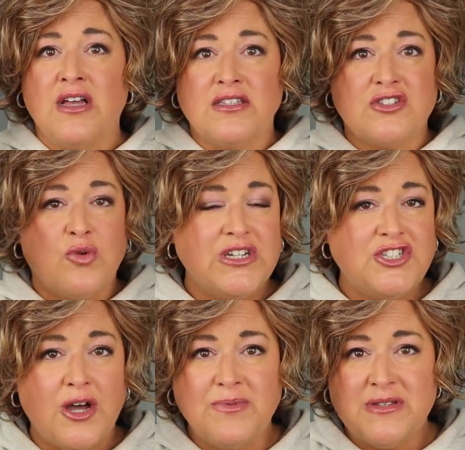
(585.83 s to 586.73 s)

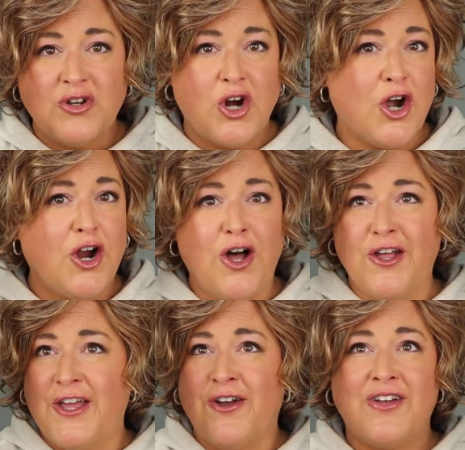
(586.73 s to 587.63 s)
squish up some
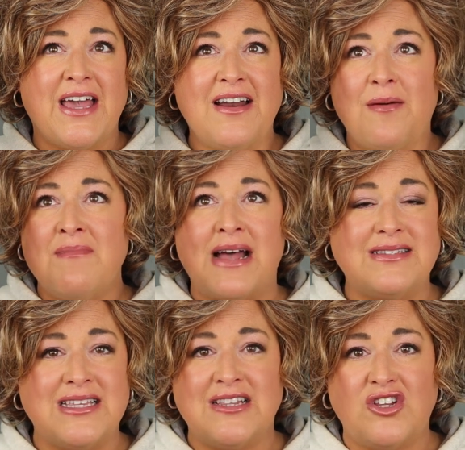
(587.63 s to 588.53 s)
curl, you know, get a
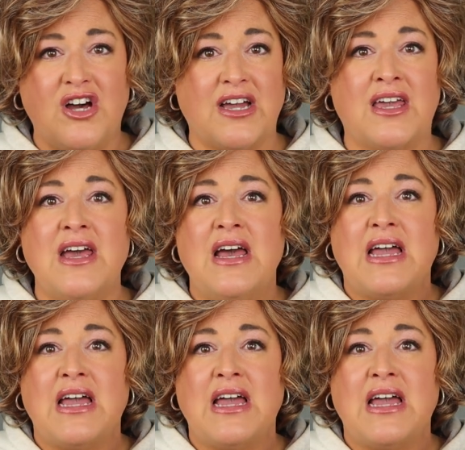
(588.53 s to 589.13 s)
messy look,